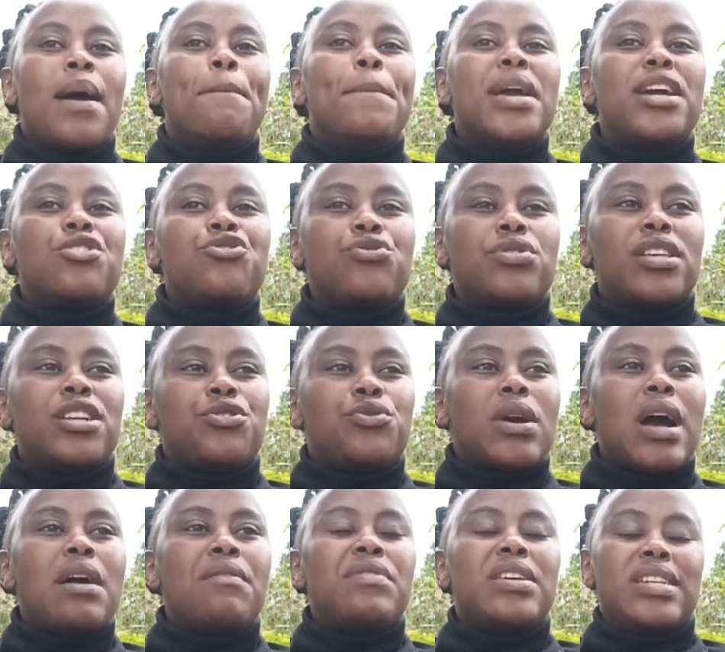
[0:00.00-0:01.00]
Make sure that you
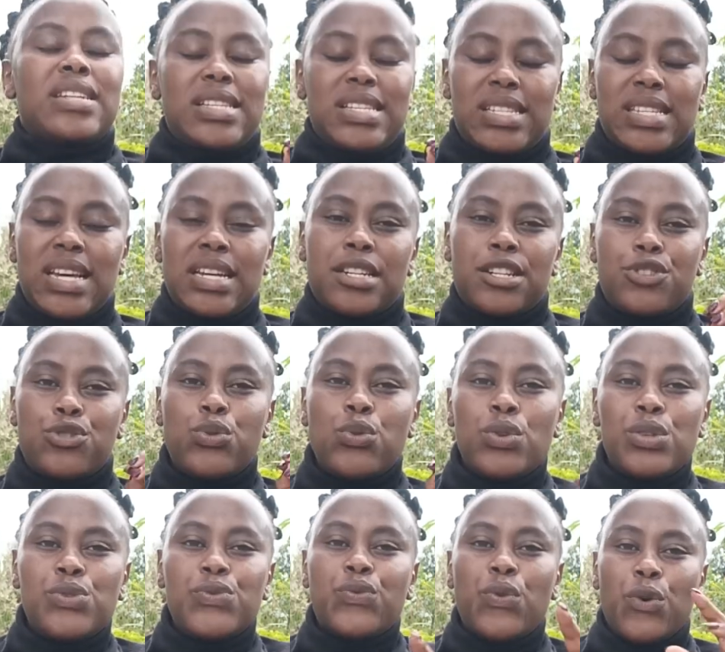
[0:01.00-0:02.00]
have the necessary
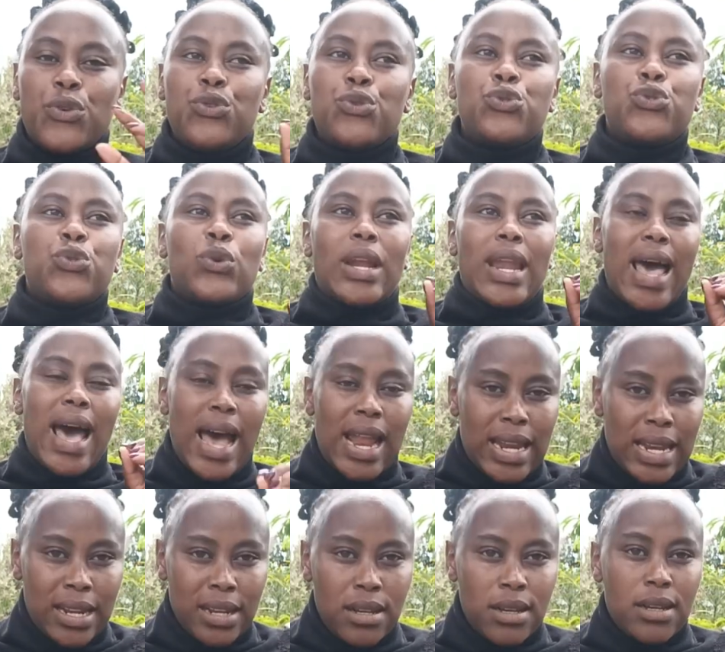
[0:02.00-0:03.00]
tools for you to
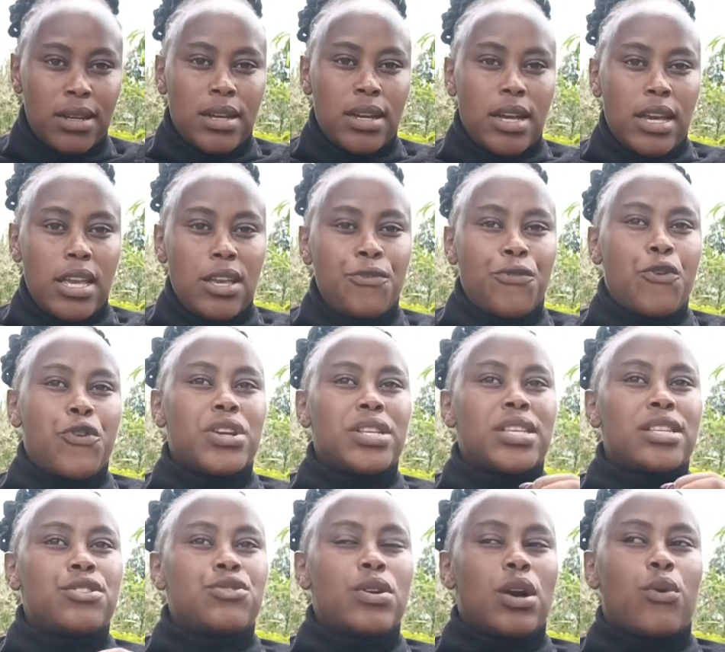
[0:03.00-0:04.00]
learn. If, for
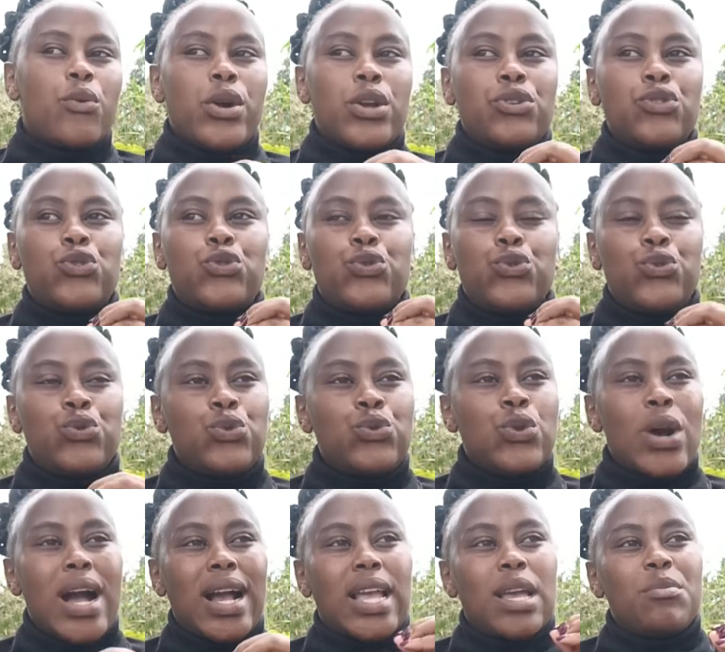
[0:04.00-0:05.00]
instance, you are going to
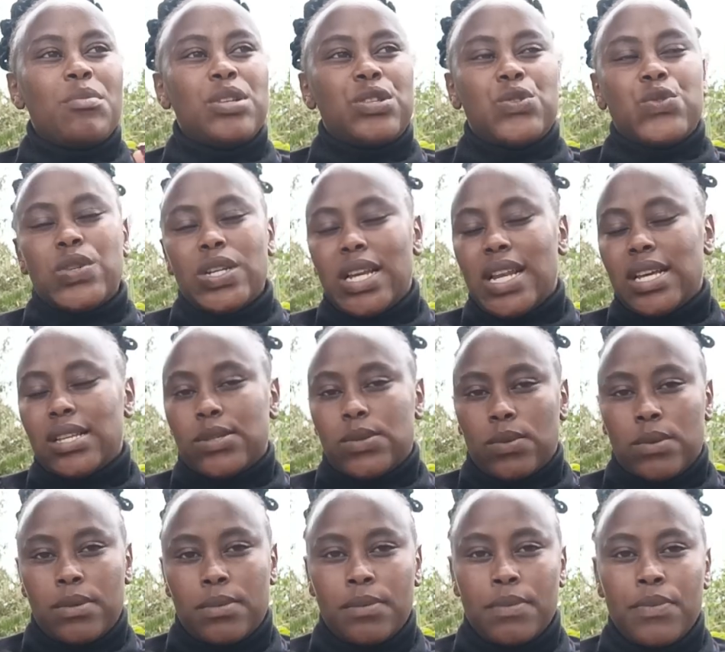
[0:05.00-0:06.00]
do a chemistry
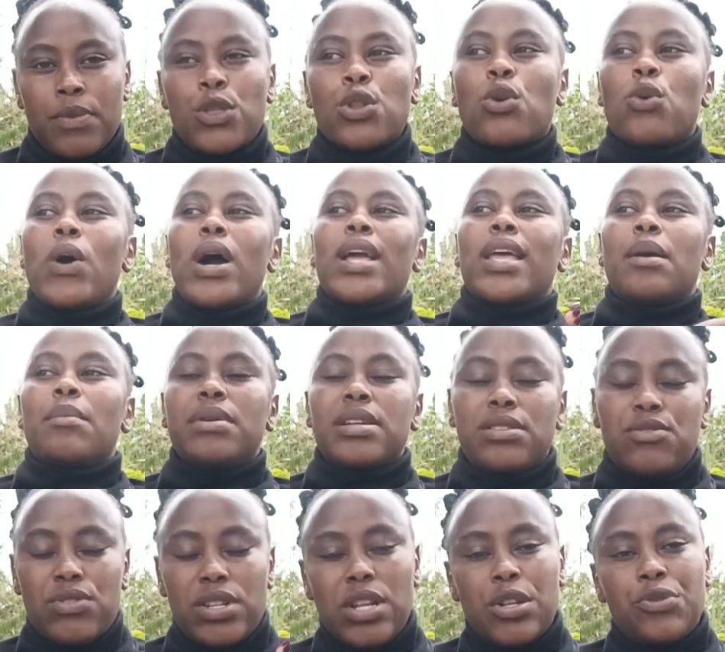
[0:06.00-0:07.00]
lesson or a
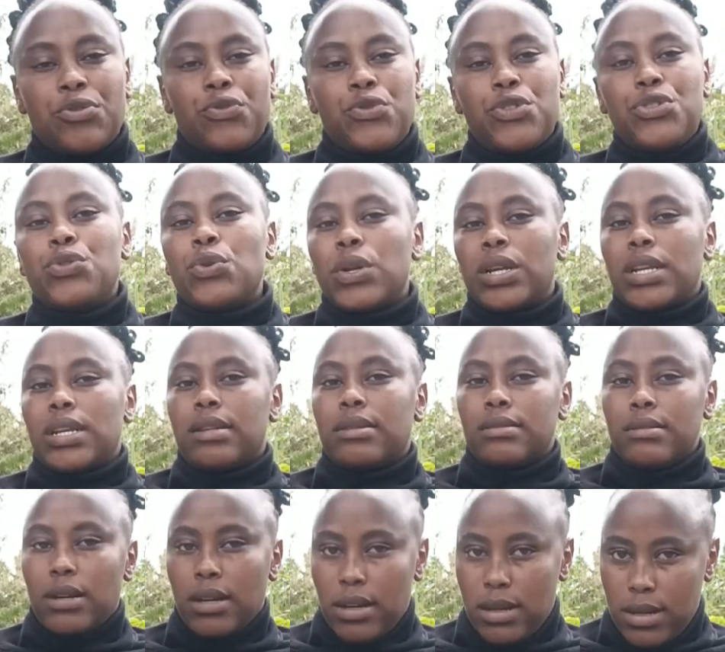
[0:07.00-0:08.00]
chemistry revision
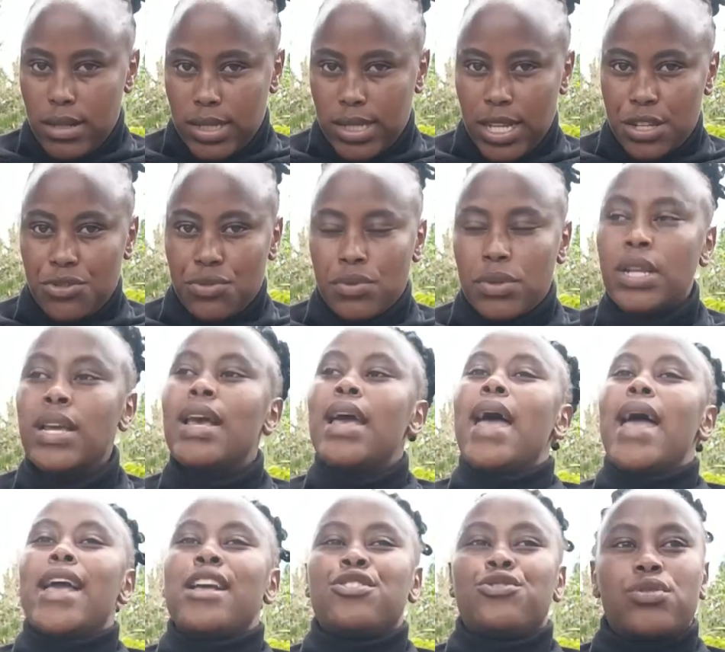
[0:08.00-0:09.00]
session,
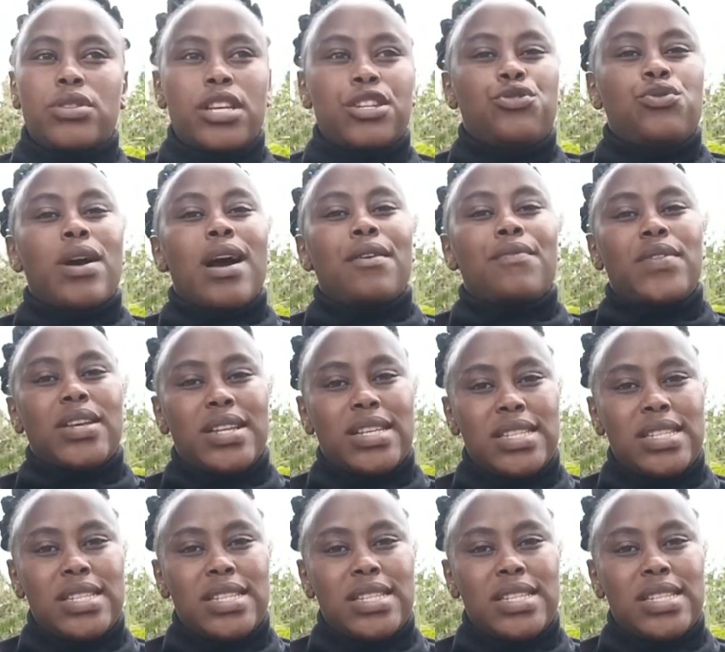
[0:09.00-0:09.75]
ensure that you have the